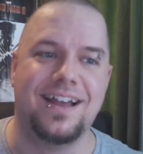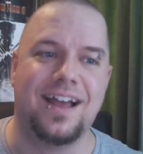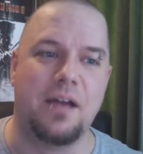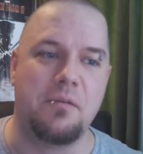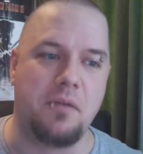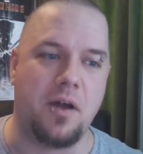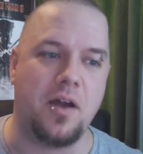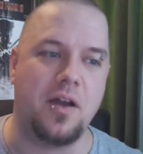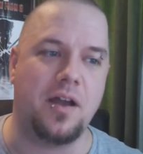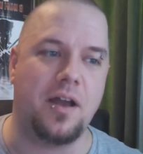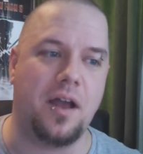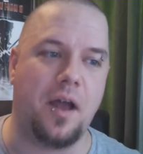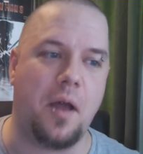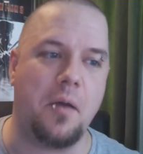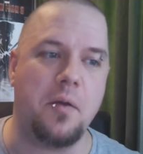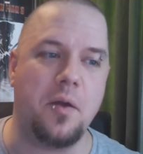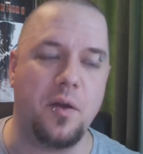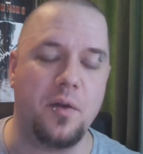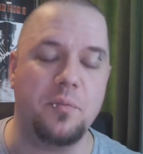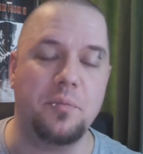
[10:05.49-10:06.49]
I'm
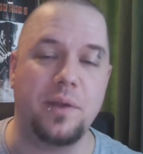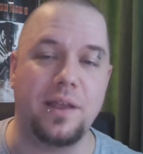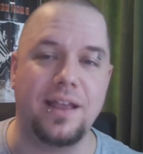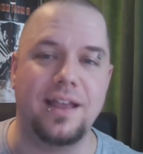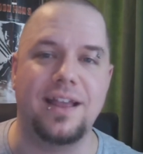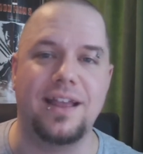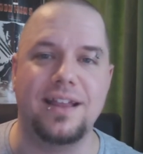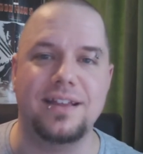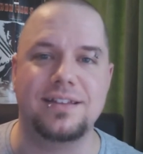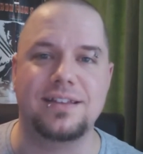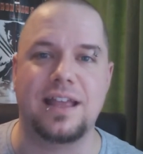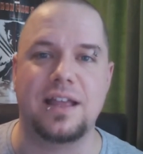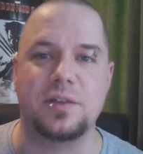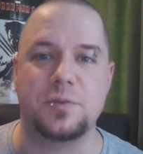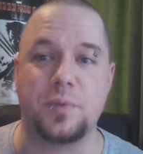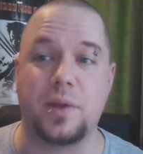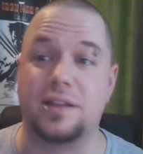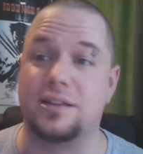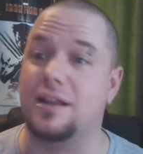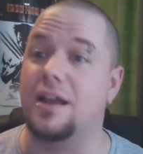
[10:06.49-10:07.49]
hoping it
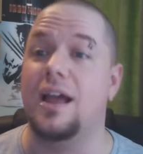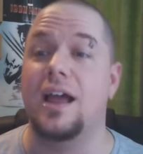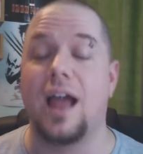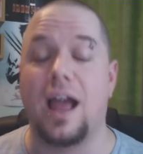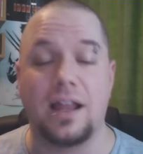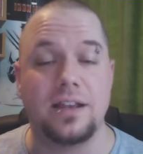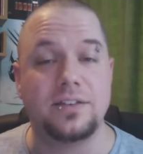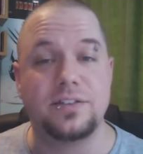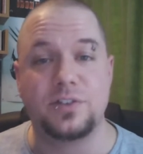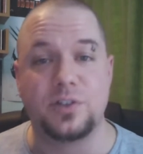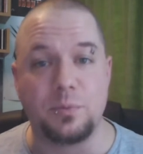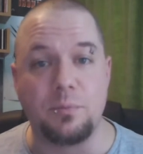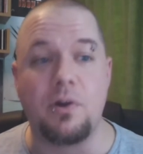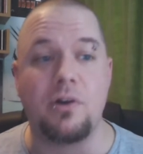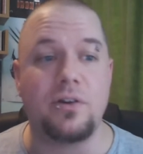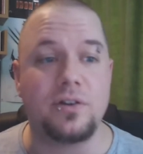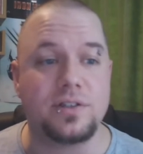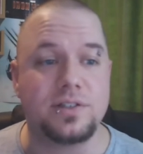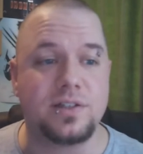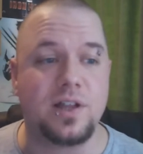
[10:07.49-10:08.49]
gets better. And
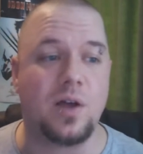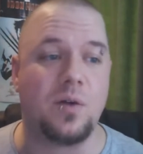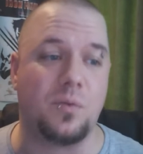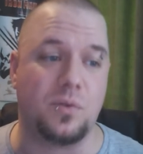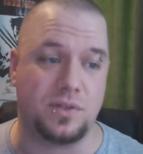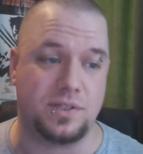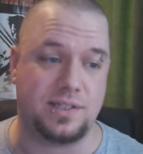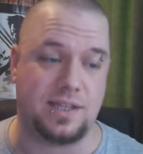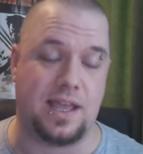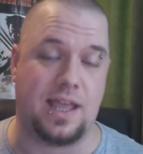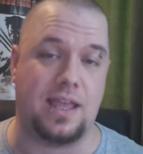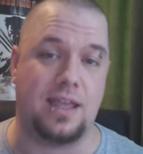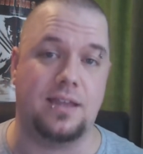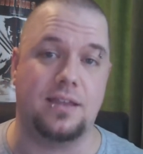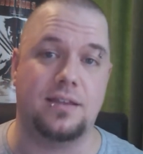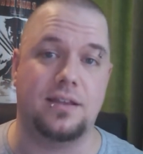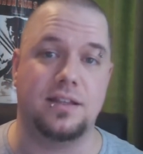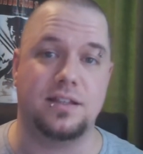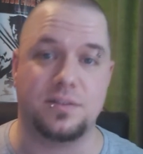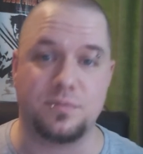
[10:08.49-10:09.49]
tomorrow is Star Wars Day.
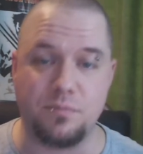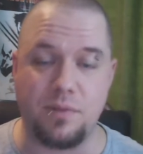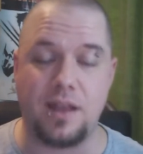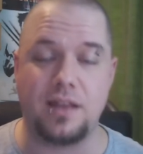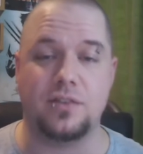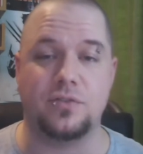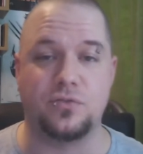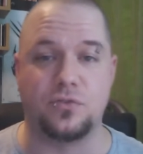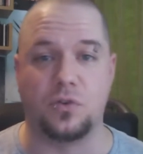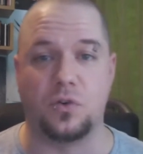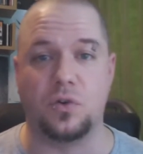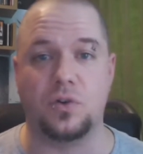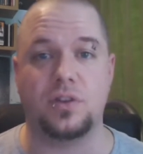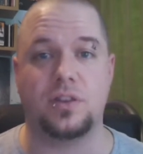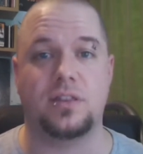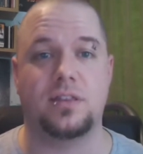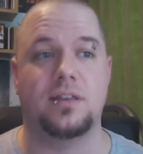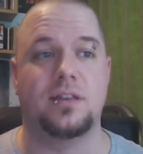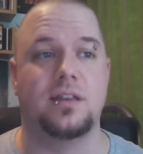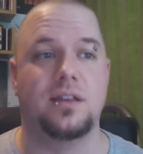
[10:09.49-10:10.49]
It's May the
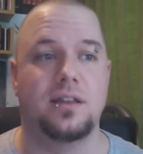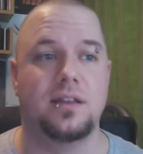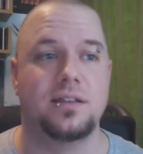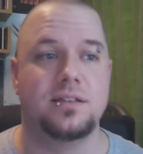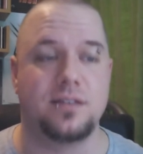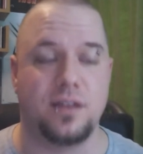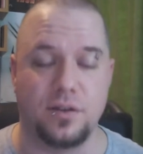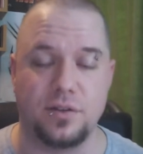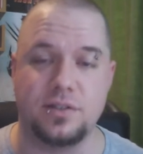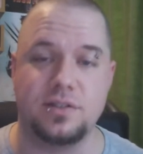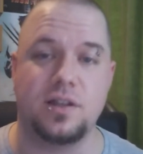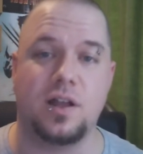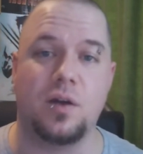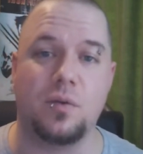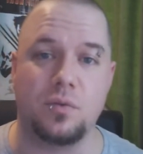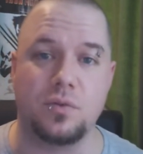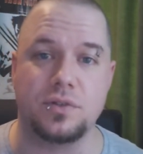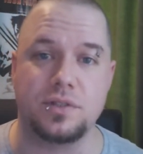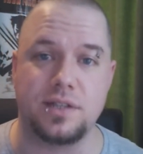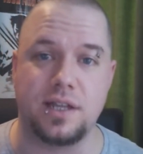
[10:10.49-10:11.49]
4th, so Star
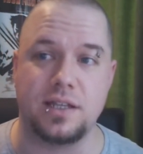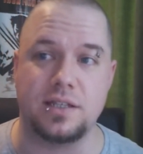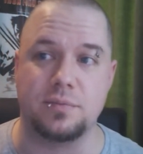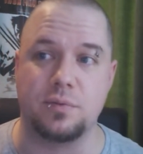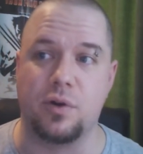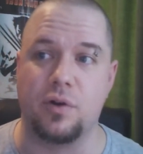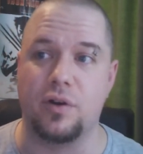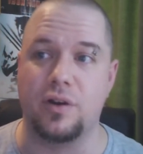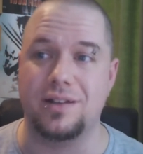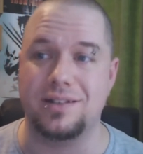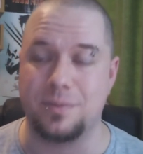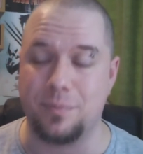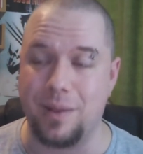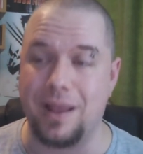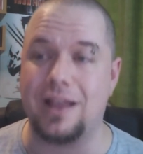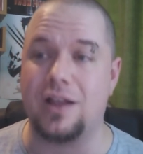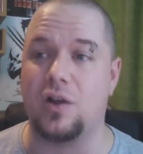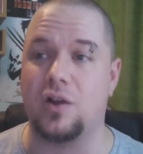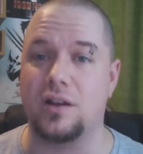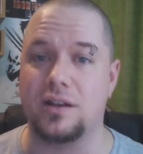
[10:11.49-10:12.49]
Wars Day tomorrow. It's a
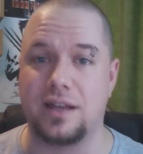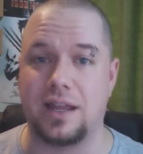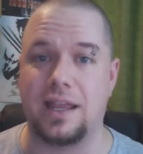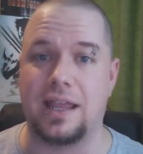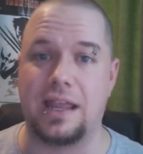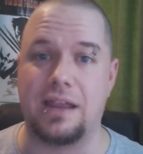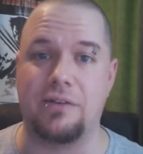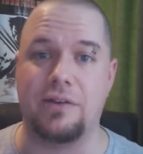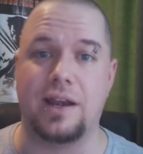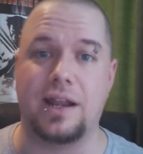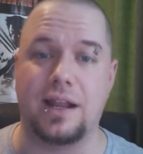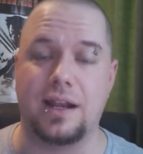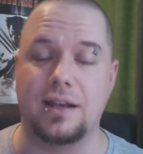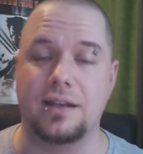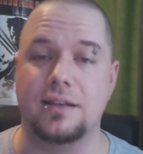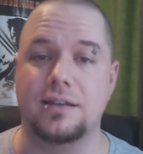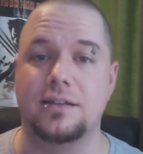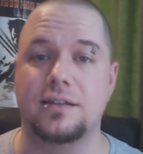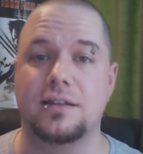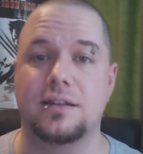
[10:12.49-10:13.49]
bank holiday here in
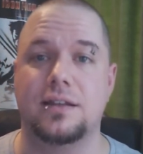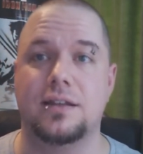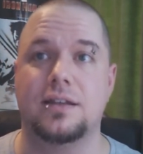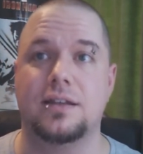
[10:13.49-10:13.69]
England,